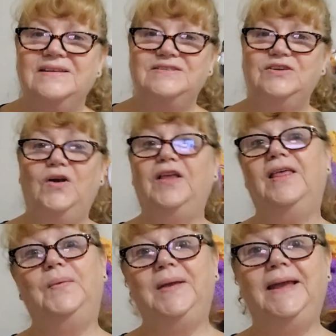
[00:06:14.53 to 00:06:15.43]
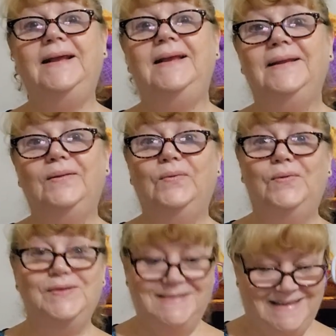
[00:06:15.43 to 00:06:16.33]
Sorry, they were getting a little
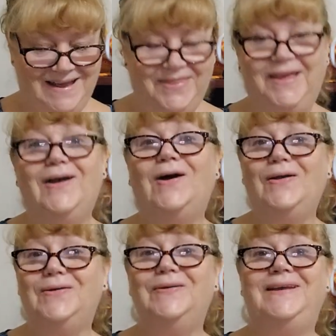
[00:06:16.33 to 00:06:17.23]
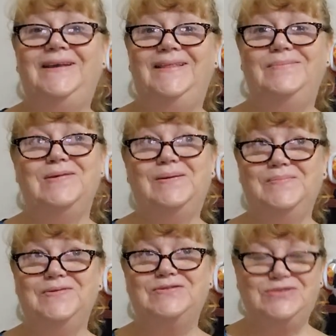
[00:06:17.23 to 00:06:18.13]
noisy out there. I could hear them and
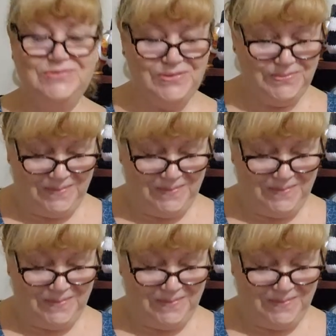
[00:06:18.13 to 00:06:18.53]
I'm not sure you